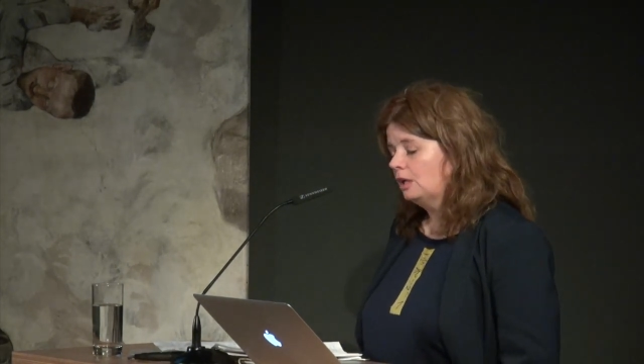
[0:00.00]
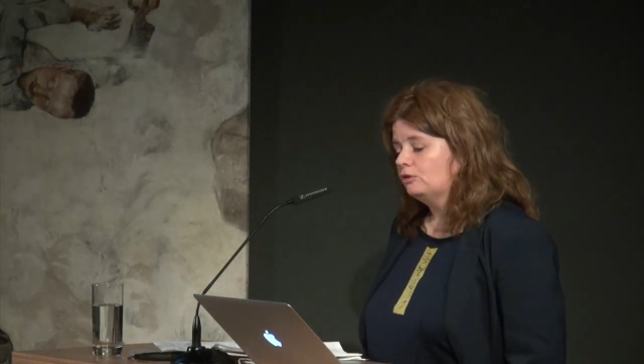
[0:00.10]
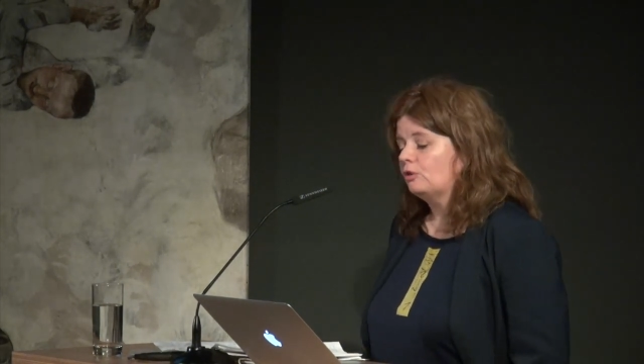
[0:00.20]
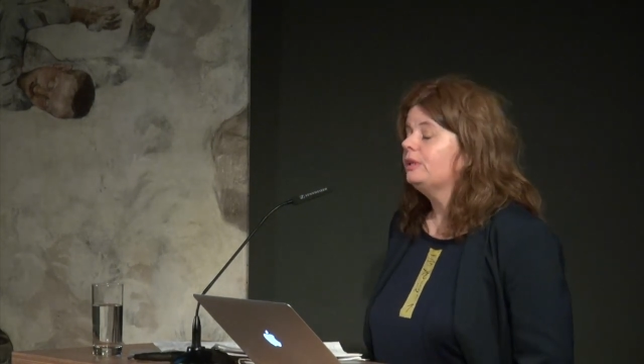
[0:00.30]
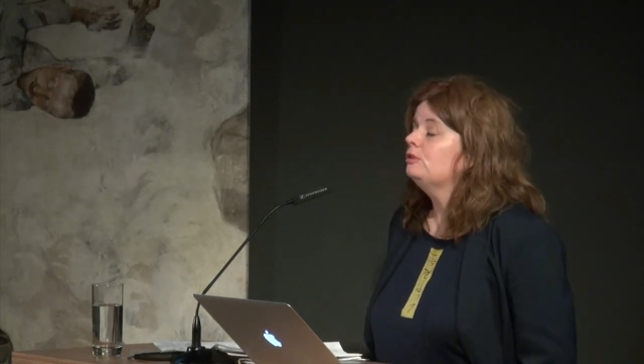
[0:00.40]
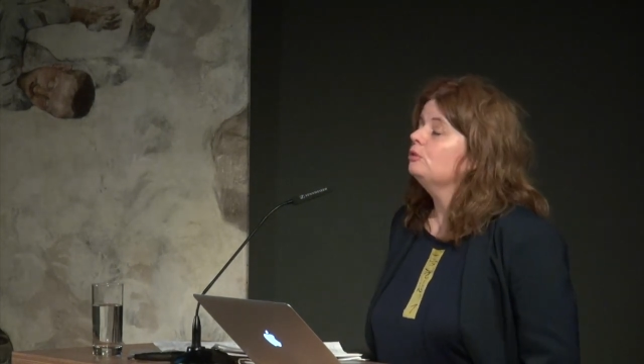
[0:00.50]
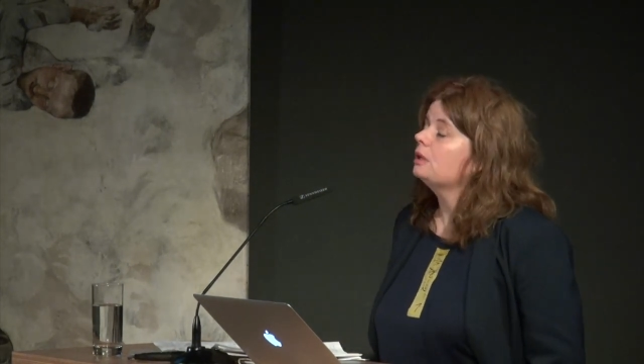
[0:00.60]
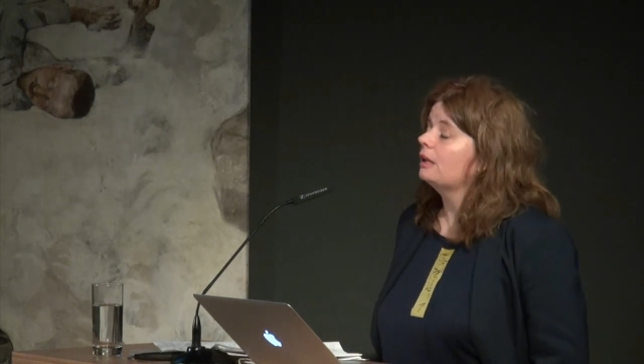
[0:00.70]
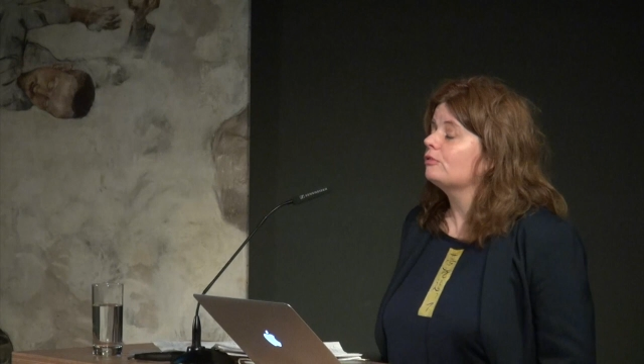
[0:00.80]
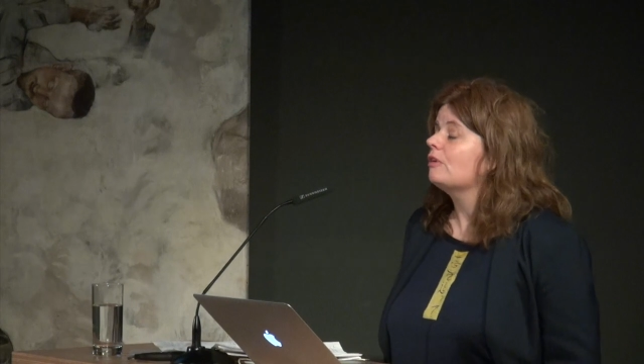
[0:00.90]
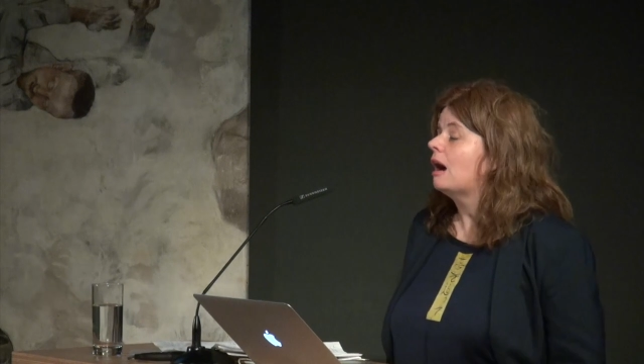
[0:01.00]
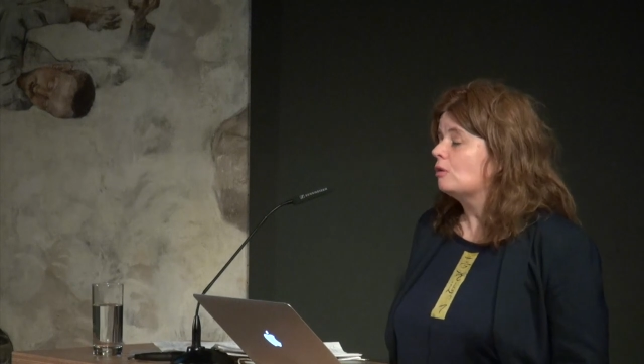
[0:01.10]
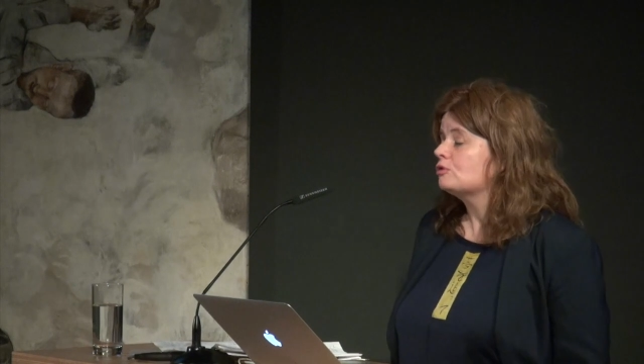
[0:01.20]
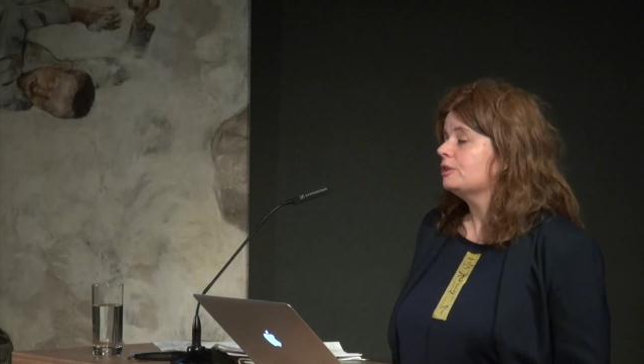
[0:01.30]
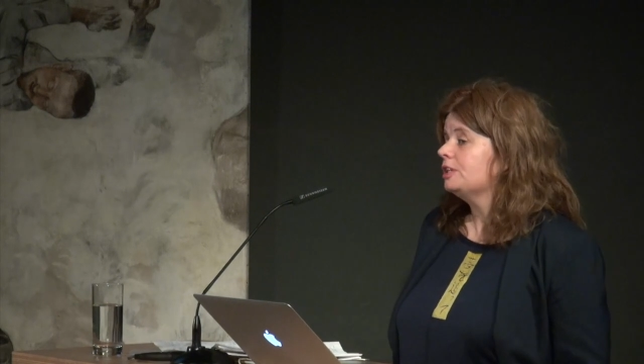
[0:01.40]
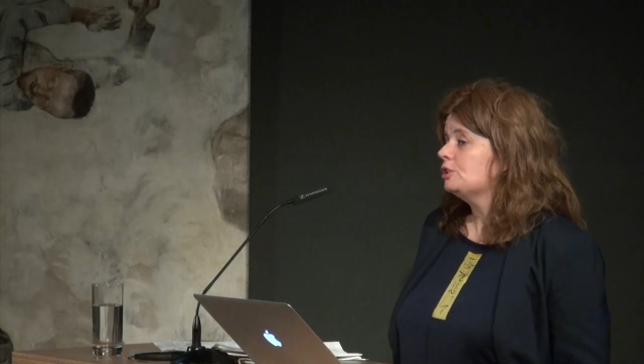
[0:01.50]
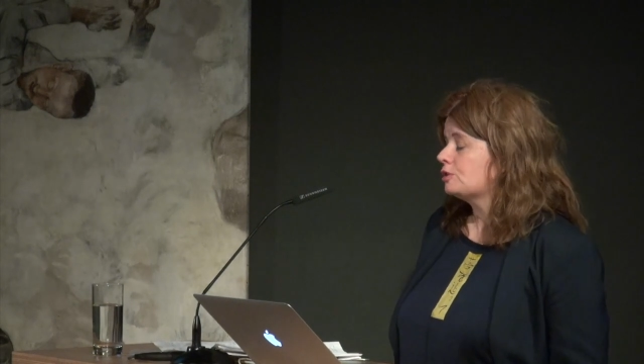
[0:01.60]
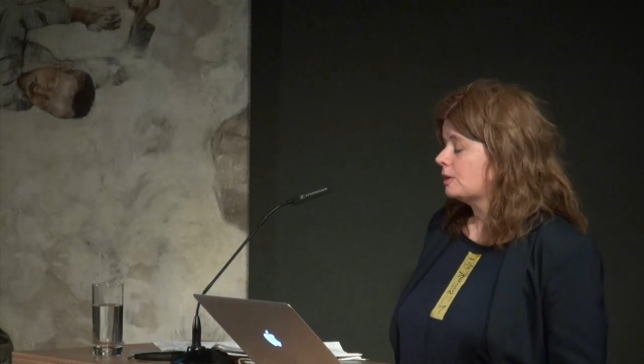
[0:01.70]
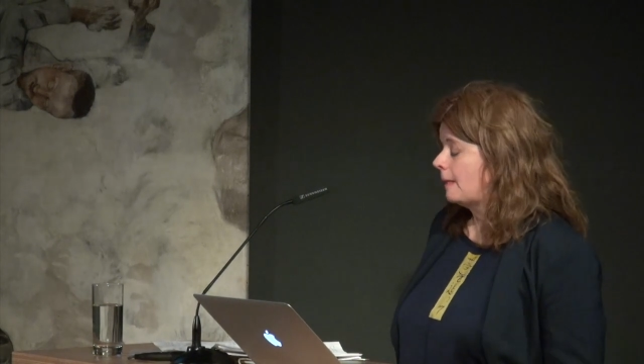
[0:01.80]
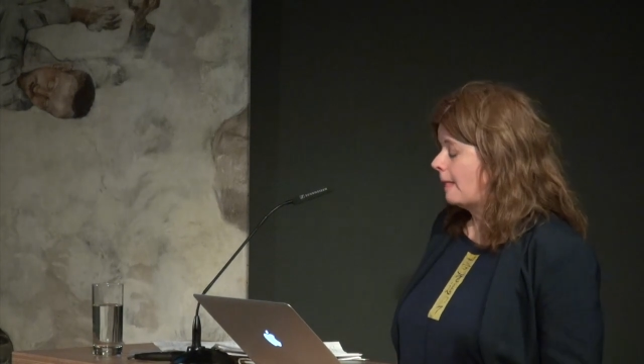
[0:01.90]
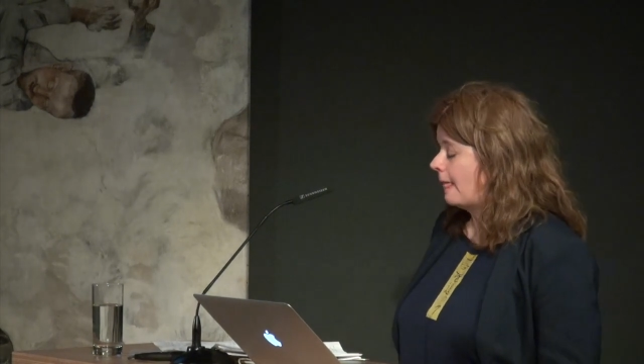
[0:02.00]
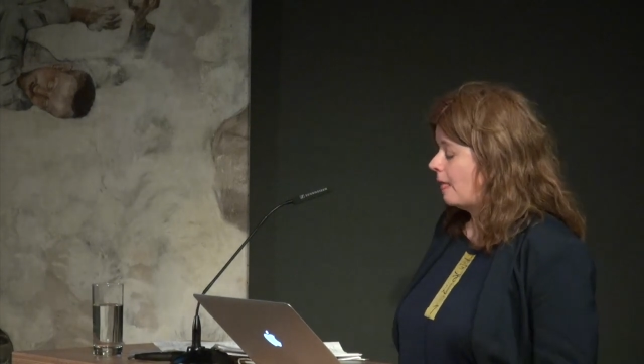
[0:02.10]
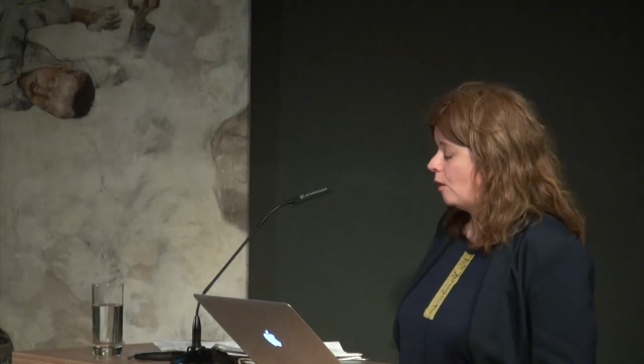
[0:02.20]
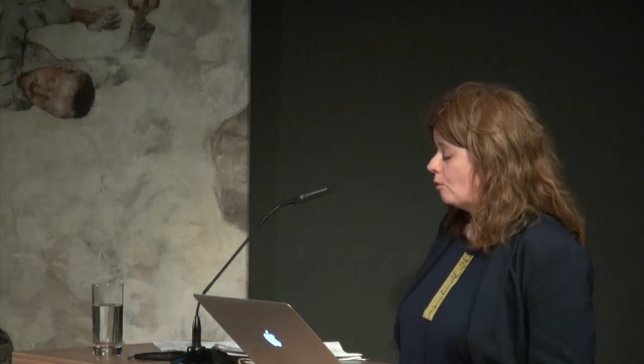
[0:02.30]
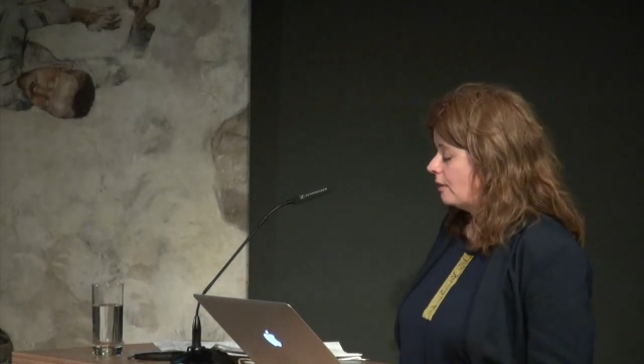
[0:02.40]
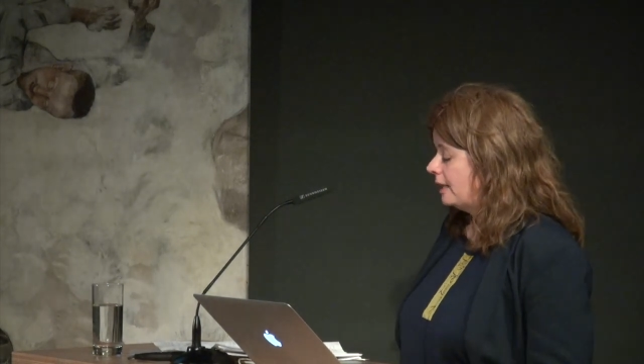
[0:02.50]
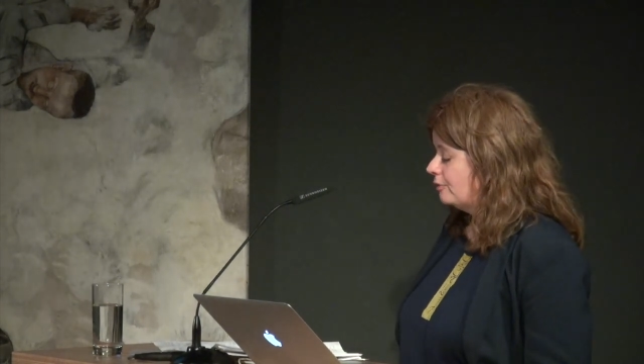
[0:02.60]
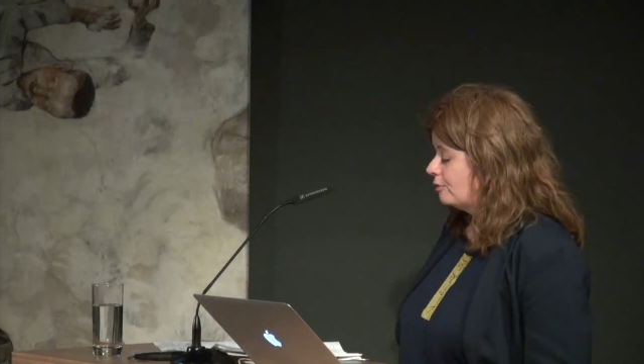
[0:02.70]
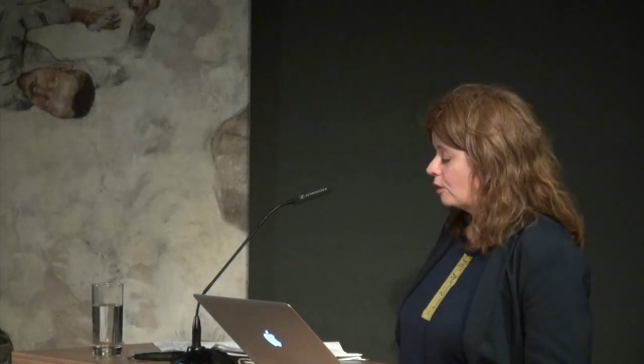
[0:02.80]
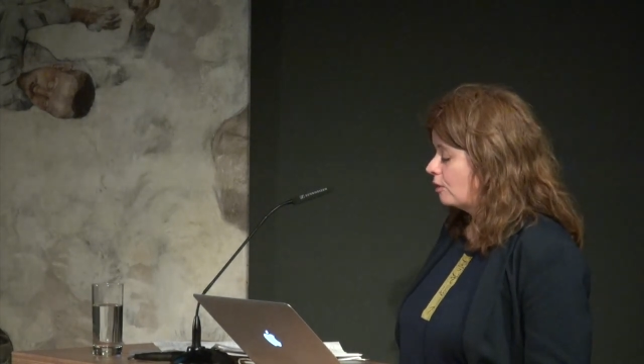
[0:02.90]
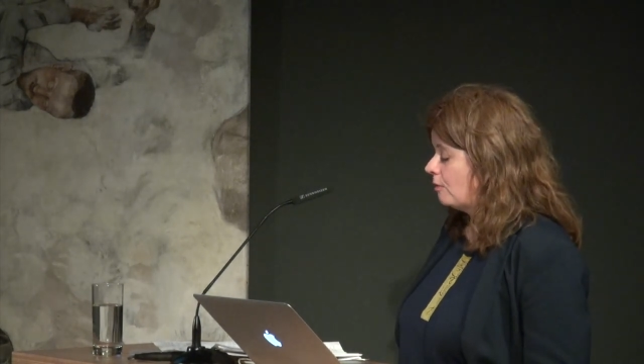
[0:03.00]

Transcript: So we do a lot of outreach already for